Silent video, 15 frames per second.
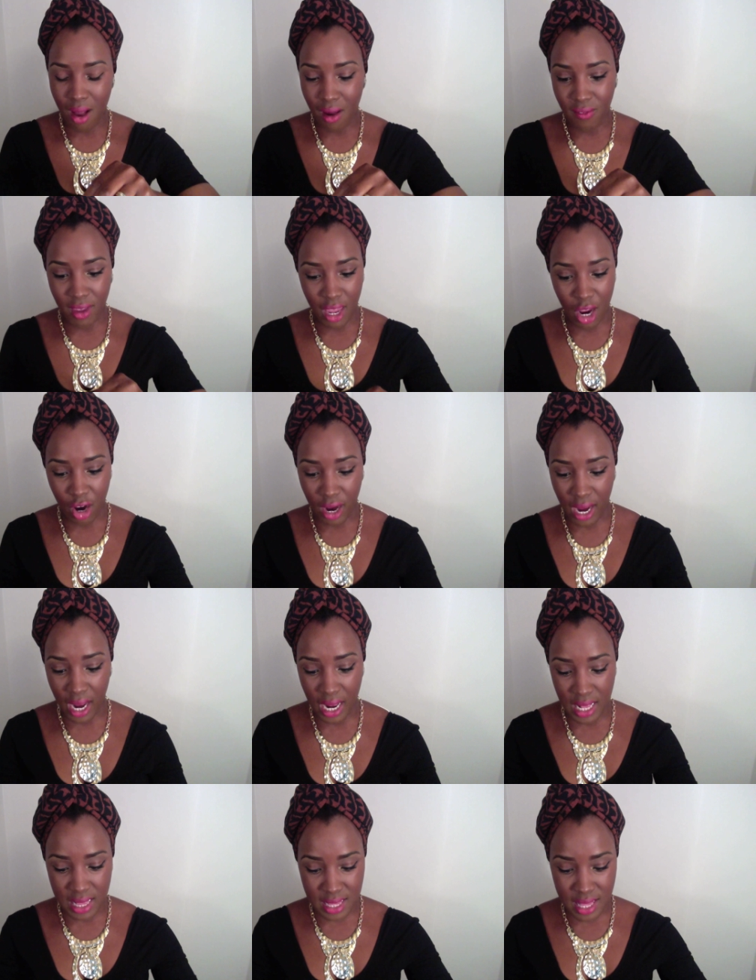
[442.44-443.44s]
of
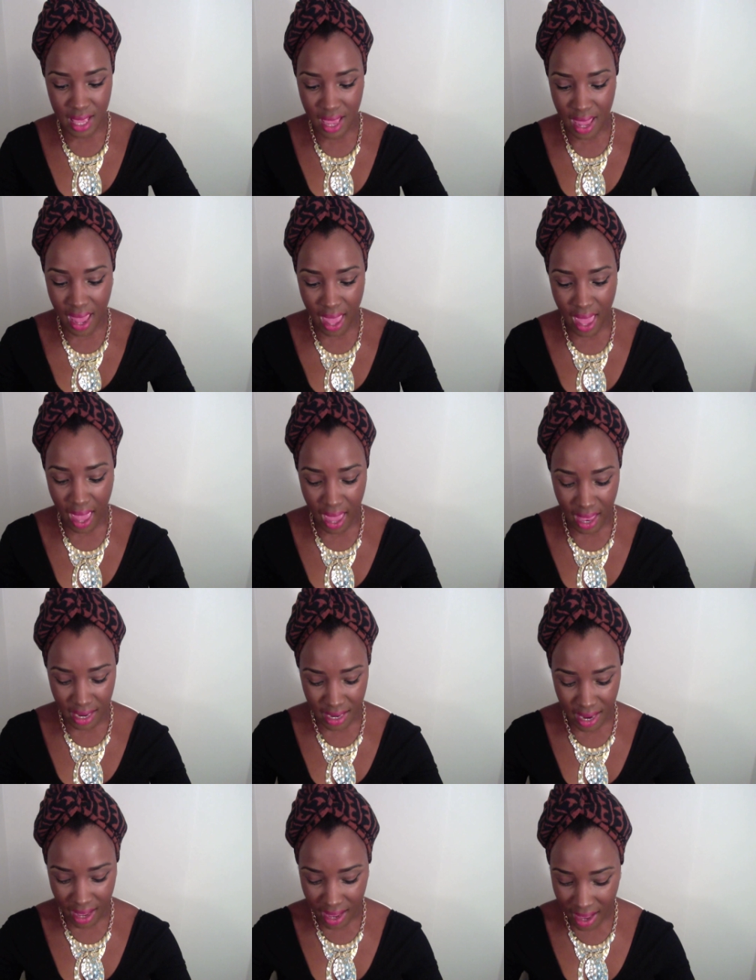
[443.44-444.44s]
earrings, and